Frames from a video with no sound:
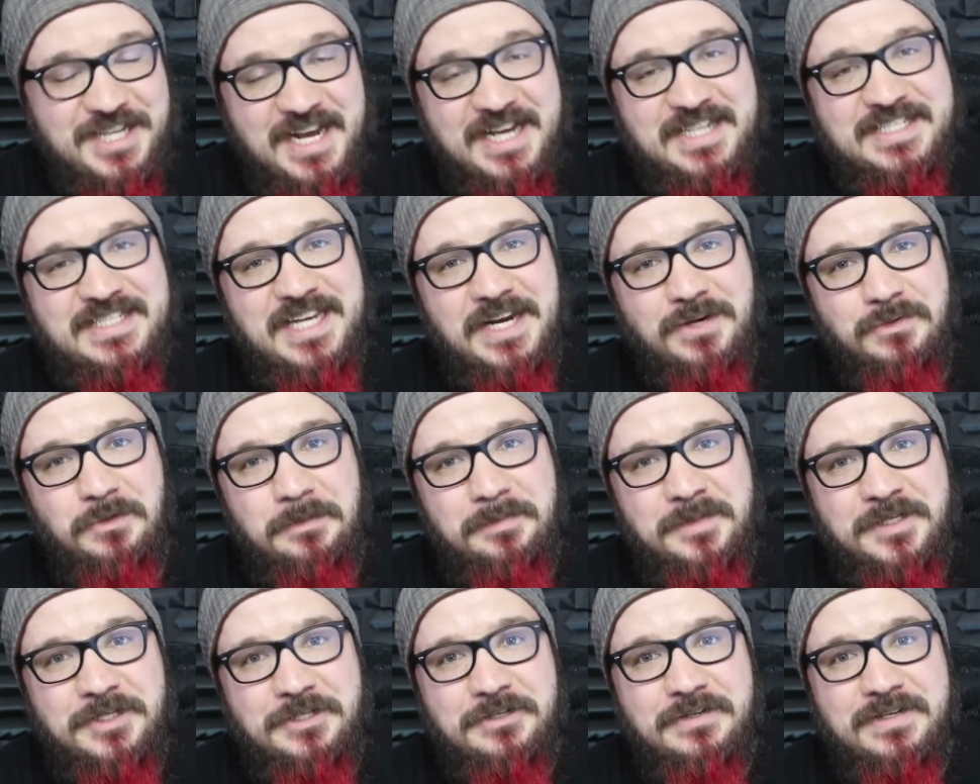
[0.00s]
Yes, I
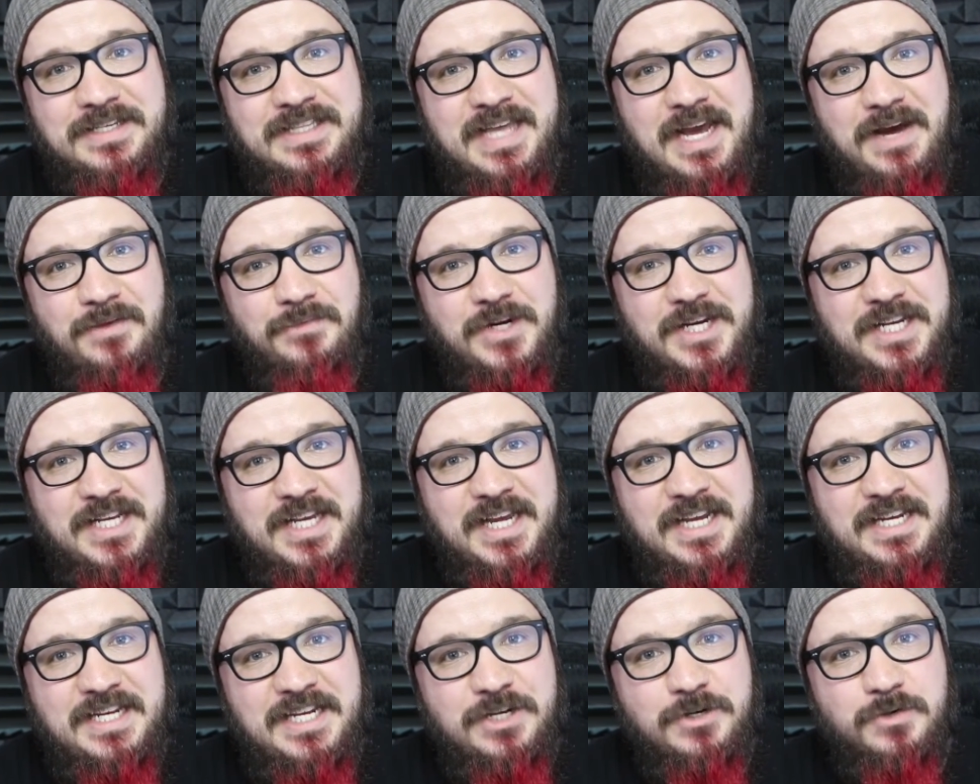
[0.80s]
will be doing that one
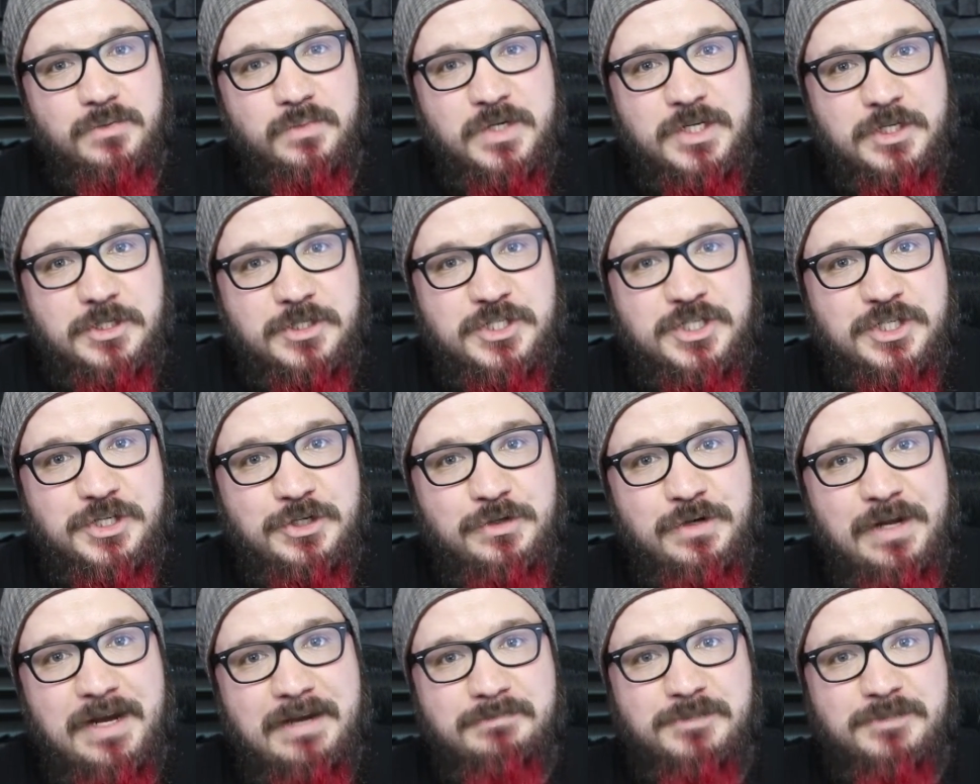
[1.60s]
again here real soon.